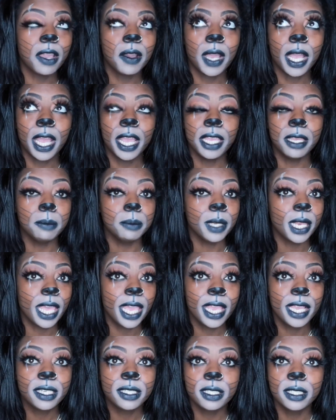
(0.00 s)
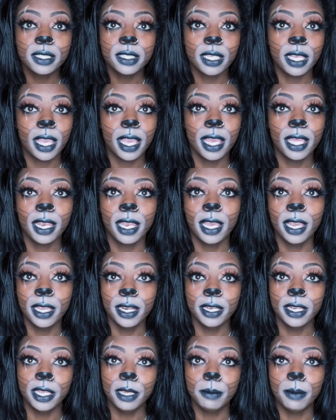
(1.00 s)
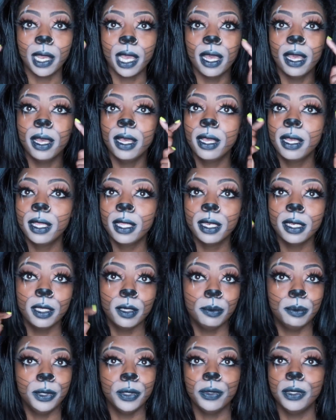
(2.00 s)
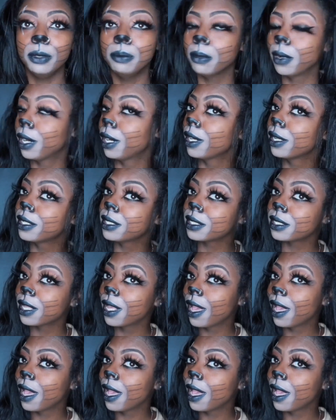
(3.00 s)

I am lashes and eyeliner in my little beauty marks.